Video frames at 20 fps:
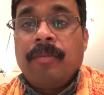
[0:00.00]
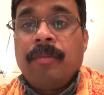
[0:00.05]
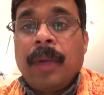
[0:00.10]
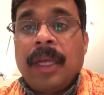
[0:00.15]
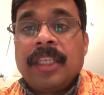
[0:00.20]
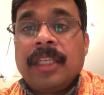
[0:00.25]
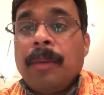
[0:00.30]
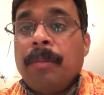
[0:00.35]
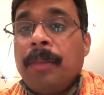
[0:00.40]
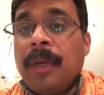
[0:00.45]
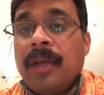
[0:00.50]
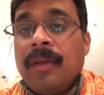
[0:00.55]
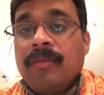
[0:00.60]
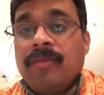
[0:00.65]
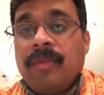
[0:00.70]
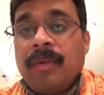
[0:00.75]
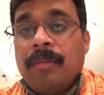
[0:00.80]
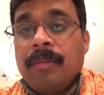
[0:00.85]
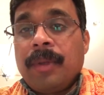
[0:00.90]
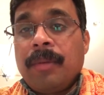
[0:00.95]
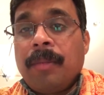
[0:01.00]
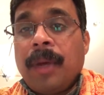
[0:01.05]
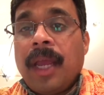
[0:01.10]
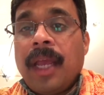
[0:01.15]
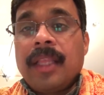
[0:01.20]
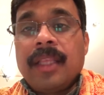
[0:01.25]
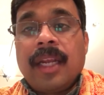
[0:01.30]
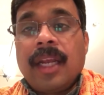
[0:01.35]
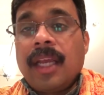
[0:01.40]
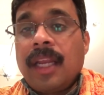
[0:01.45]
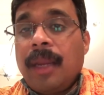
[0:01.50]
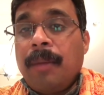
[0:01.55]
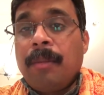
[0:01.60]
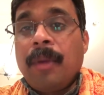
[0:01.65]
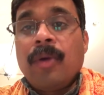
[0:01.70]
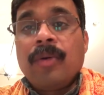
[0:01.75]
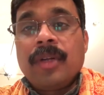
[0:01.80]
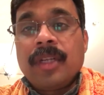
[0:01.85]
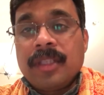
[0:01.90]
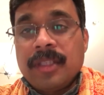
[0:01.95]
by jumping from the Mahendragiri
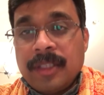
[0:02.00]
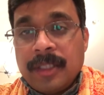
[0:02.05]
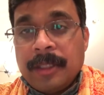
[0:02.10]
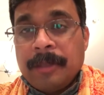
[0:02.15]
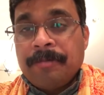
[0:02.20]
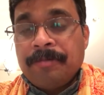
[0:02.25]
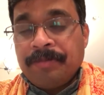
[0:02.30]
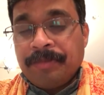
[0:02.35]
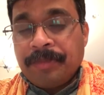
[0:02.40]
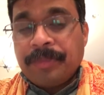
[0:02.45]
Mountains.